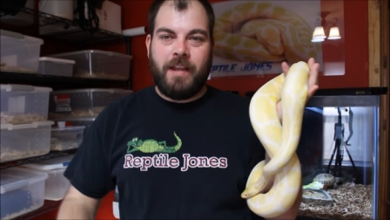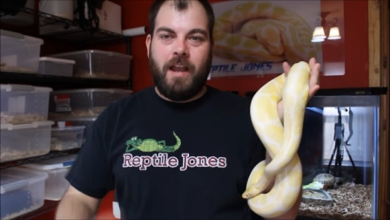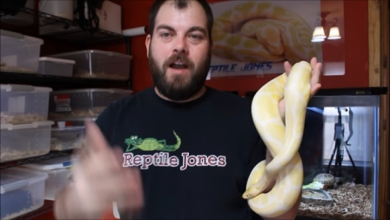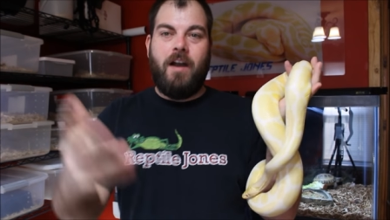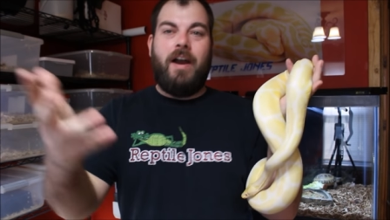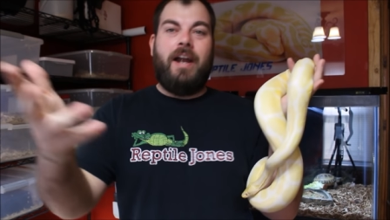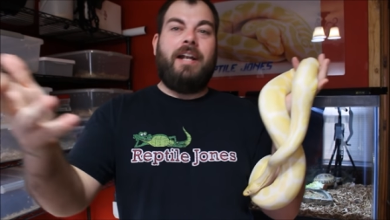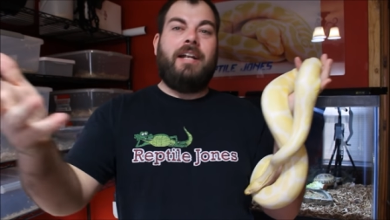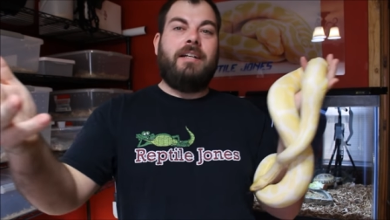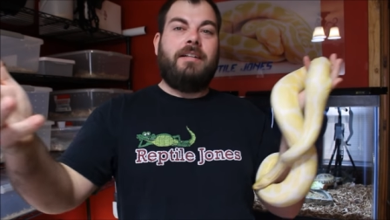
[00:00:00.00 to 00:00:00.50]

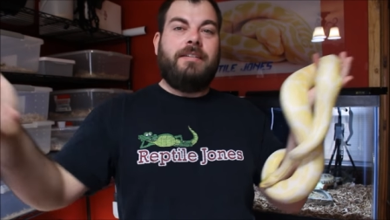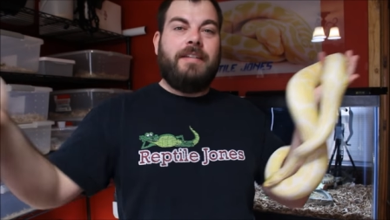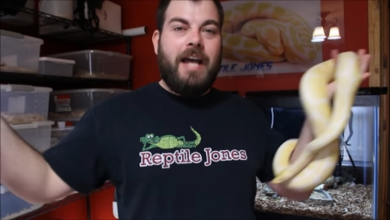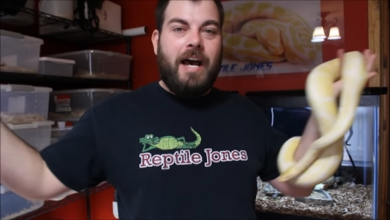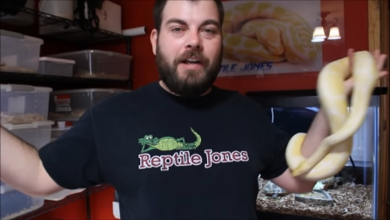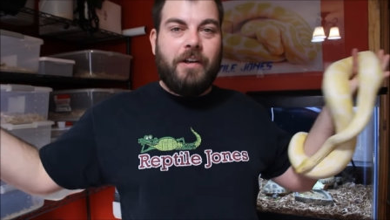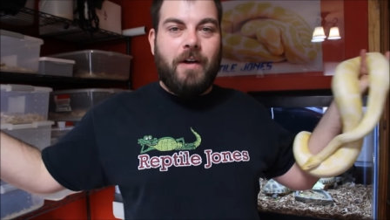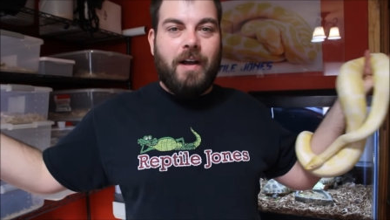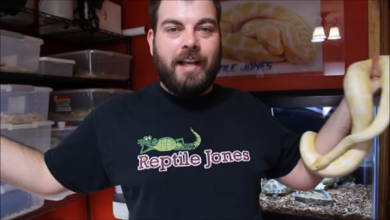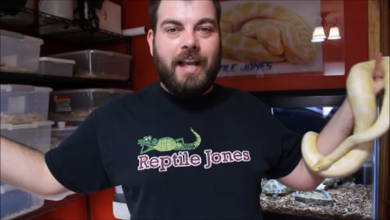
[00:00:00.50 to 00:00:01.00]
Alright,
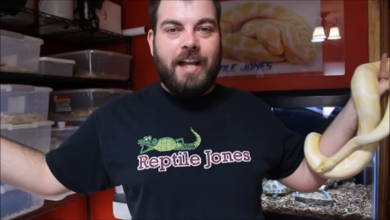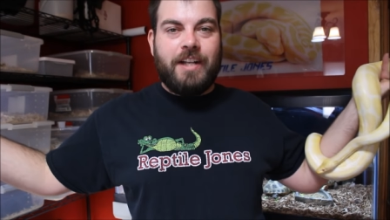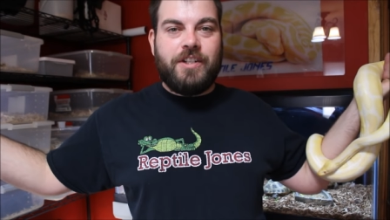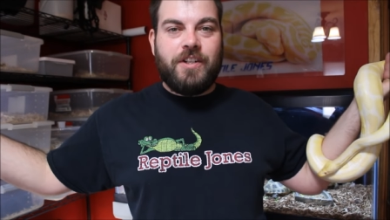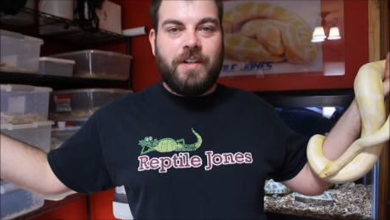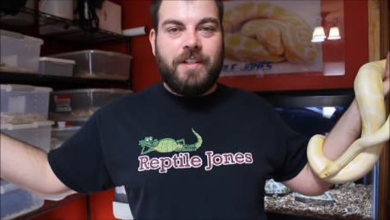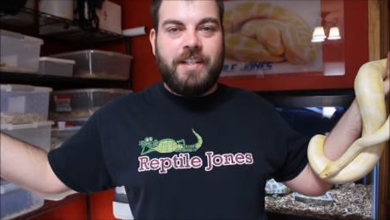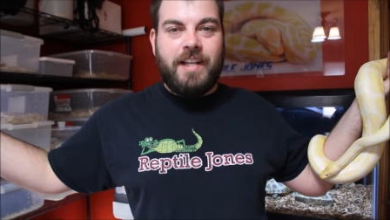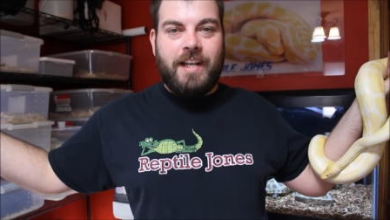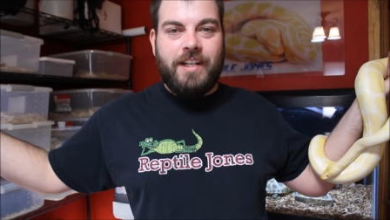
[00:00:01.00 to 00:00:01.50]
now do I
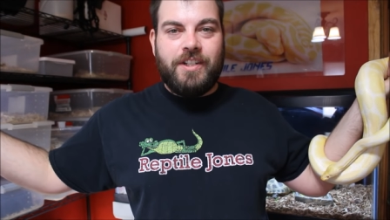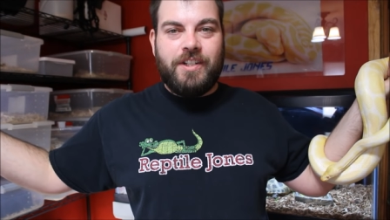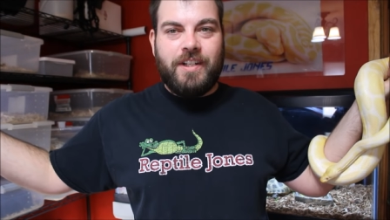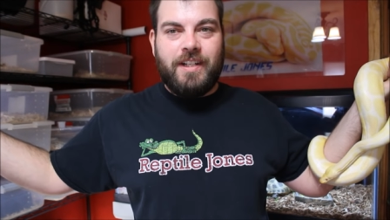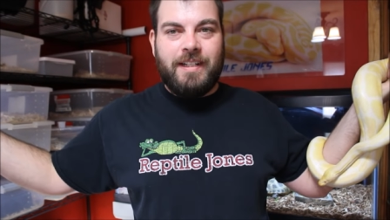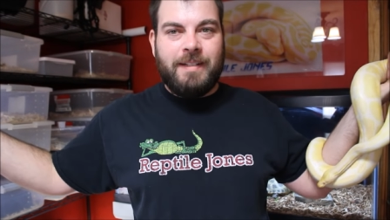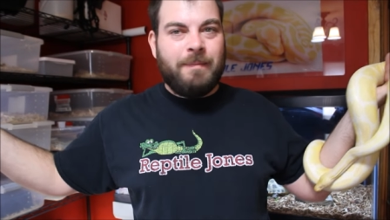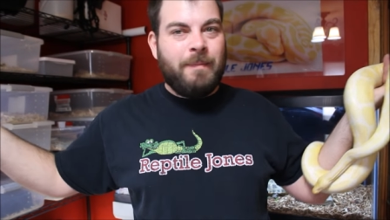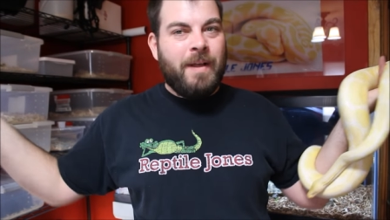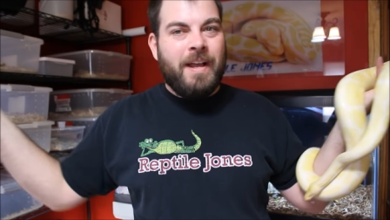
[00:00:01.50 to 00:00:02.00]
got your
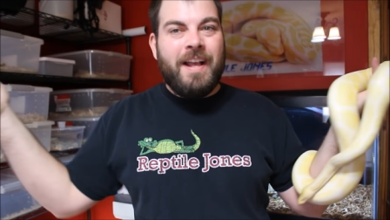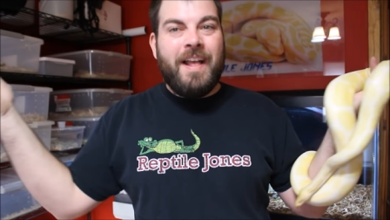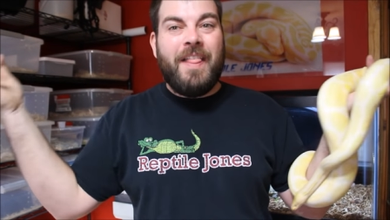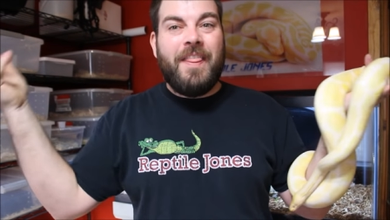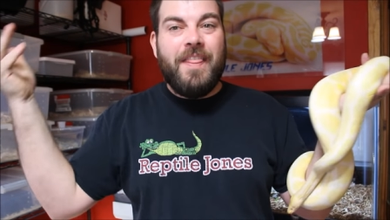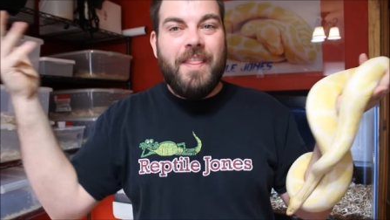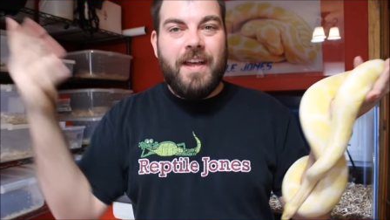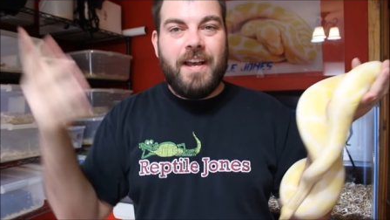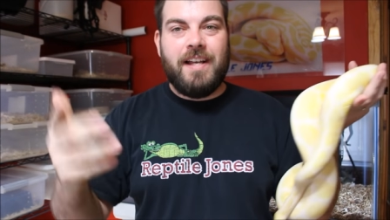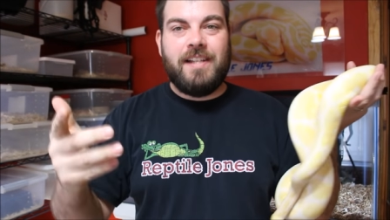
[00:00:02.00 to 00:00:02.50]
attention?
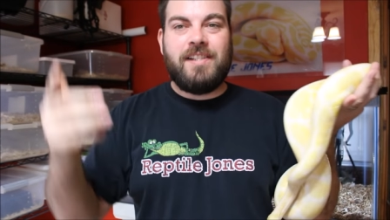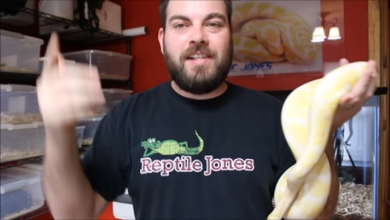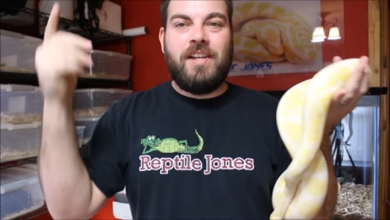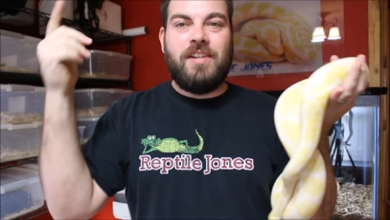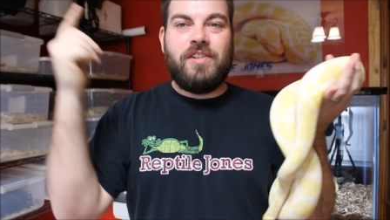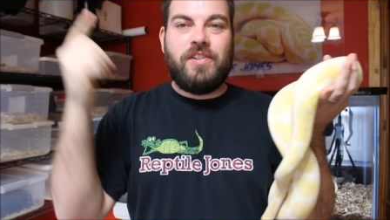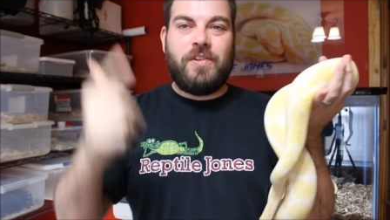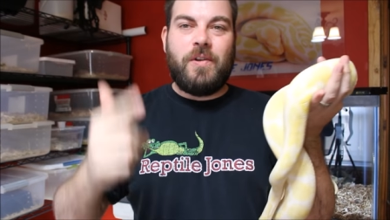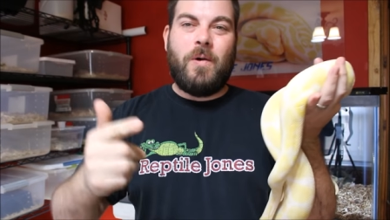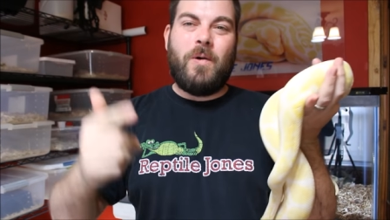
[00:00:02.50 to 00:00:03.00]
This
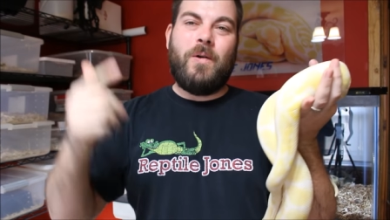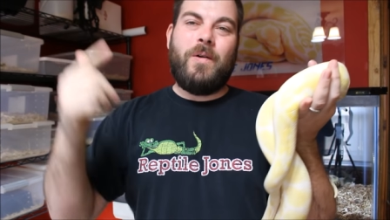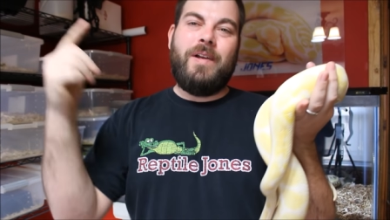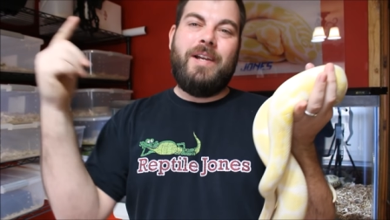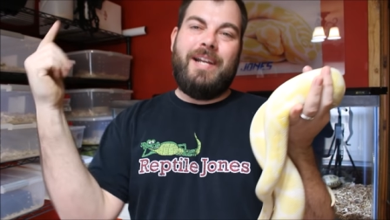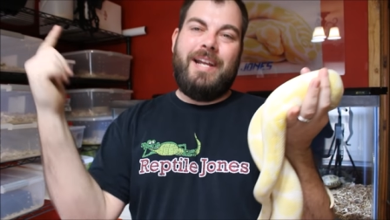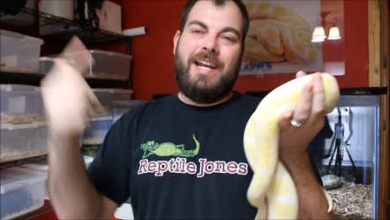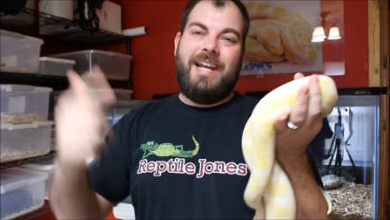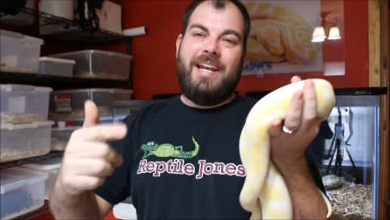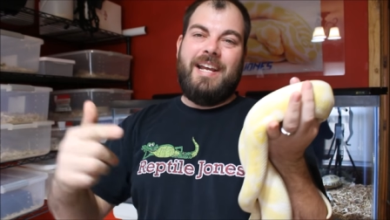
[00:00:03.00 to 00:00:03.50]

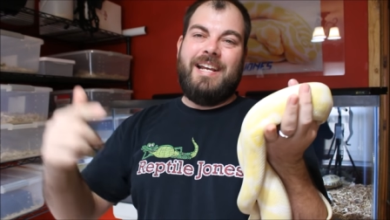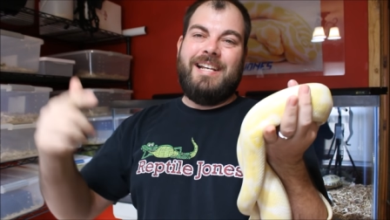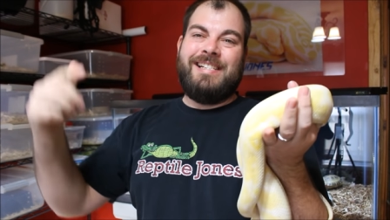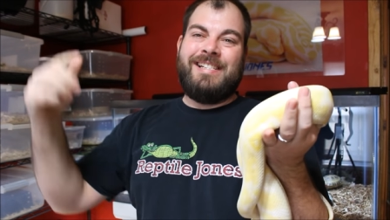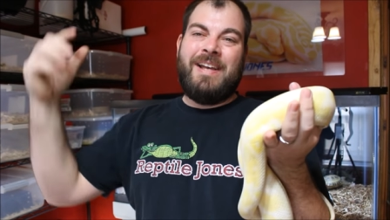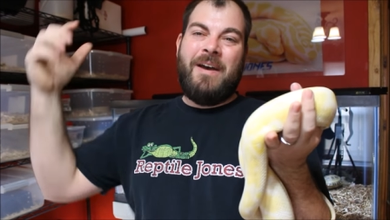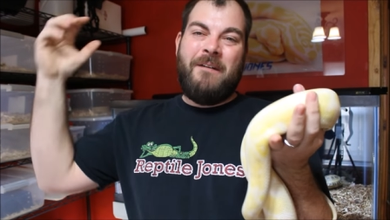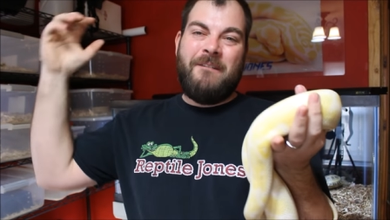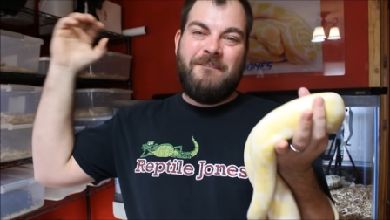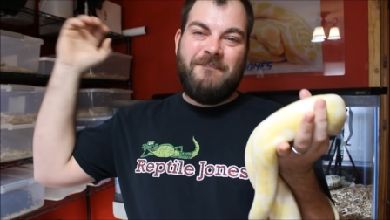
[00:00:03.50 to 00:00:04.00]
story
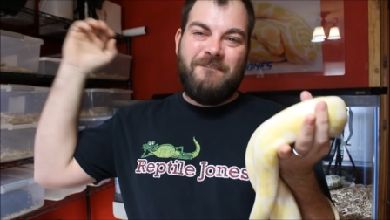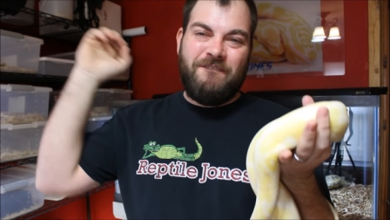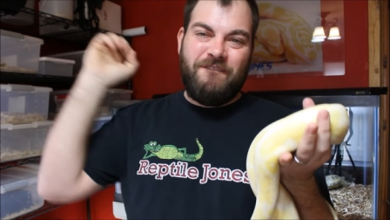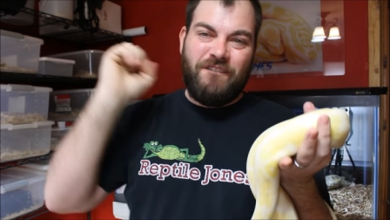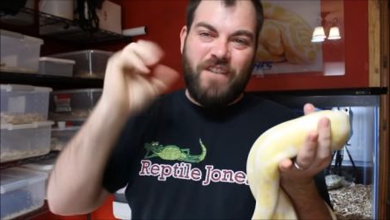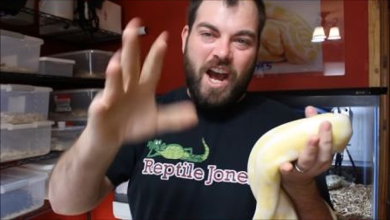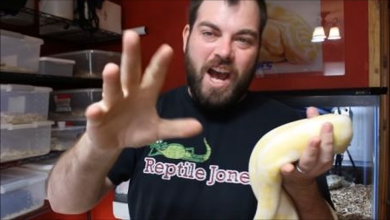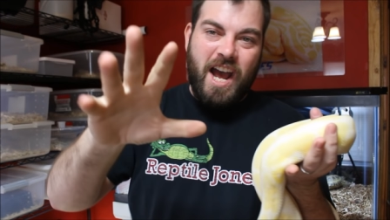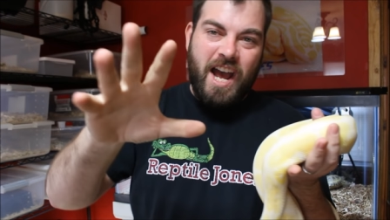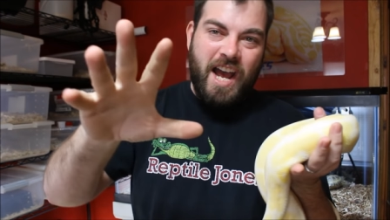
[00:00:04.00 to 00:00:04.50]
is
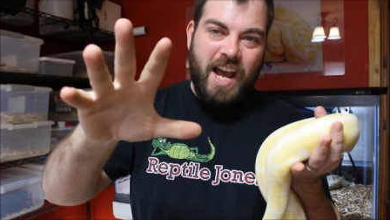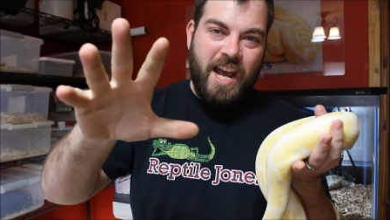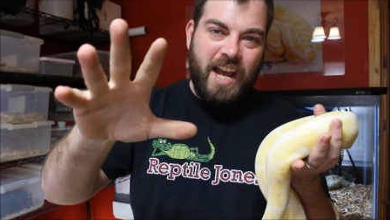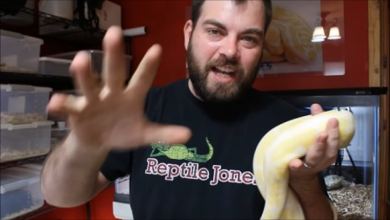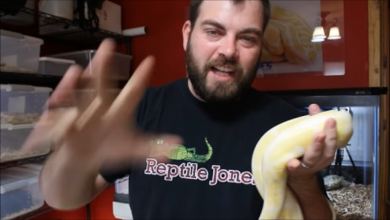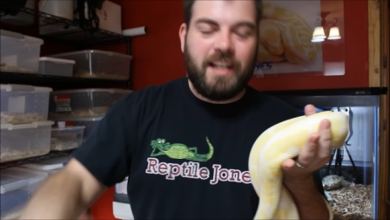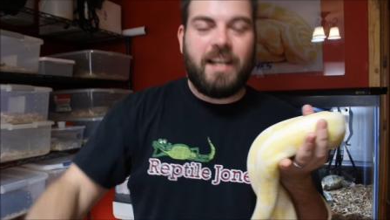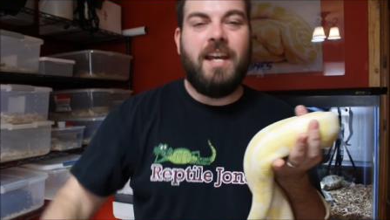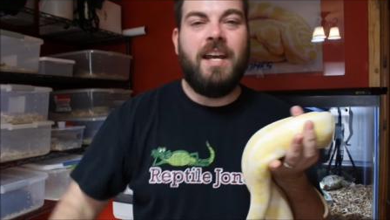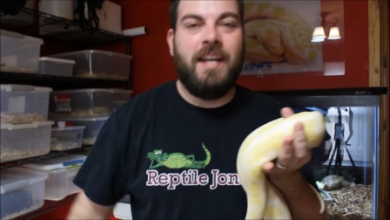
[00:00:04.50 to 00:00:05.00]

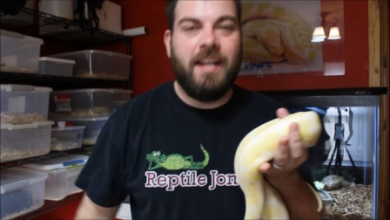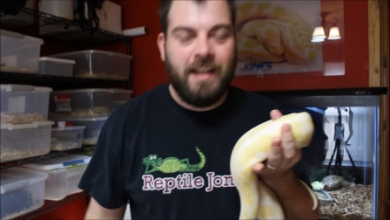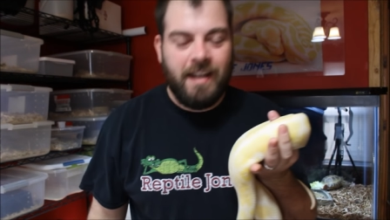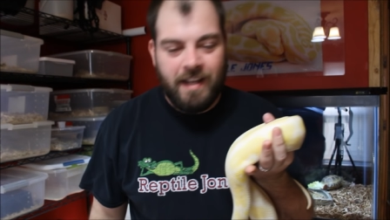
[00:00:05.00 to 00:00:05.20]
fake!